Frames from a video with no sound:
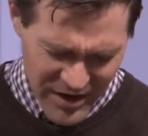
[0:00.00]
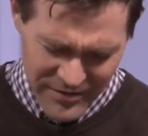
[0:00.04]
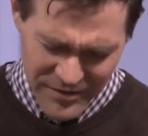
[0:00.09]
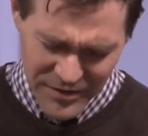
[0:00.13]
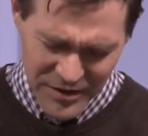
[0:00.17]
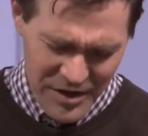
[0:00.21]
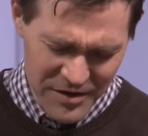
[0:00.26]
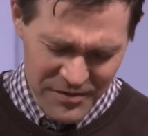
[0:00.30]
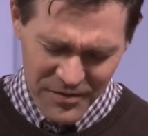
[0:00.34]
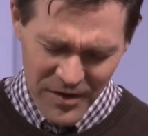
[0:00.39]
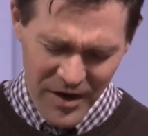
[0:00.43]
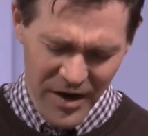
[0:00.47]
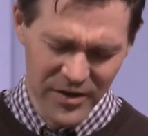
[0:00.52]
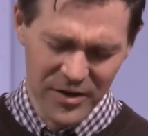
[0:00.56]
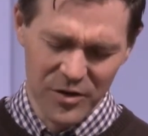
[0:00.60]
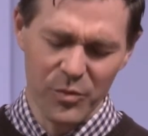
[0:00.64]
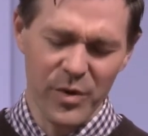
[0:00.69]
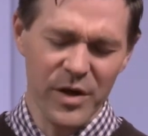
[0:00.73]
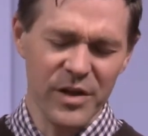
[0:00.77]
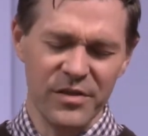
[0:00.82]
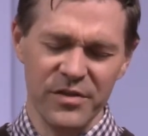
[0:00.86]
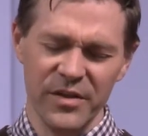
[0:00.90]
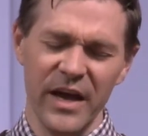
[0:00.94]
Heavenly Father,
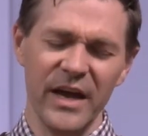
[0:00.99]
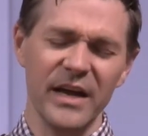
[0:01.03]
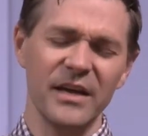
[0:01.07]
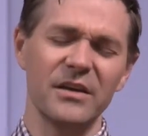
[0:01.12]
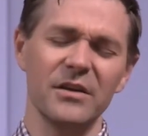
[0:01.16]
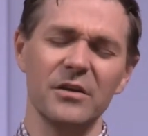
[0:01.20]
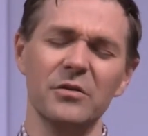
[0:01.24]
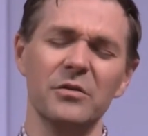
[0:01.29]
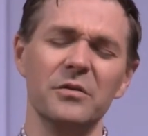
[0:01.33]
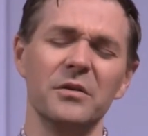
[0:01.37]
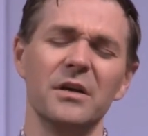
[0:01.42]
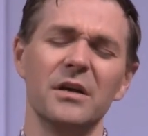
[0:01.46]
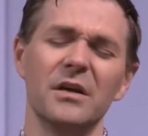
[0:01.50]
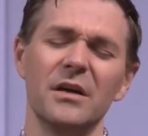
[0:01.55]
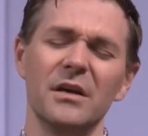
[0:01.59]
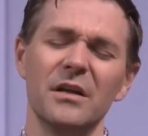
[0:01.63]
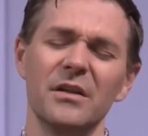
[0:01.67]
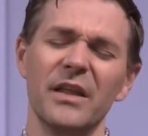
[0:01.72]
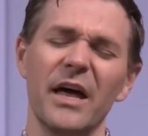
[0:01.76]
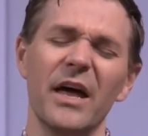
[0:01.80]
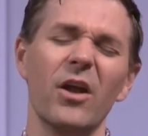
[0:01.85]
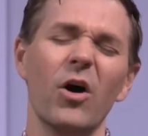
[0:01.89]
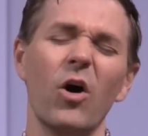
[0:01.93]
we thank you
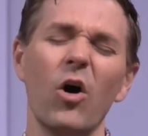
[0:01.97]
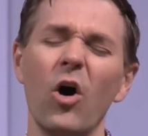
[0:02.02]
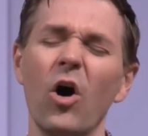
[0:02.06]
that